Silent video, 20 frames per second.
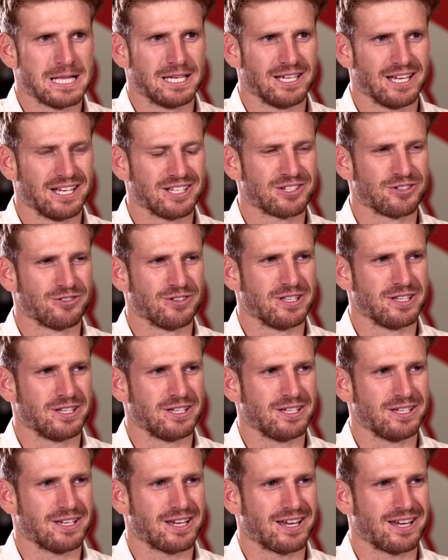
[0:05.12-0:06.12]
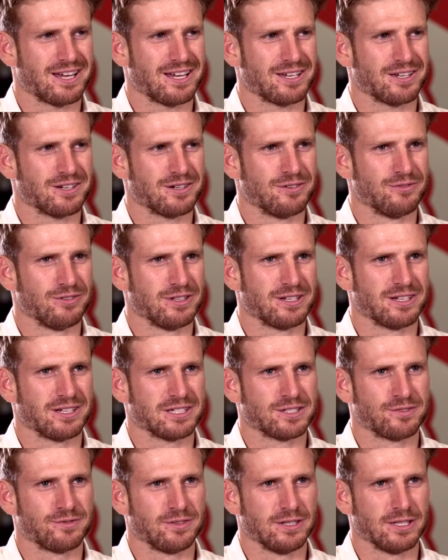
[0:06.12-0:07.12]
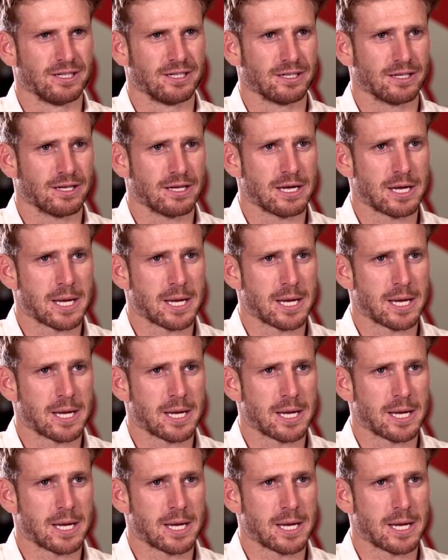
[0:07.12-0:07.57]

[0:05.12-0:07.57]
Yeah, it's a really really nice feeling.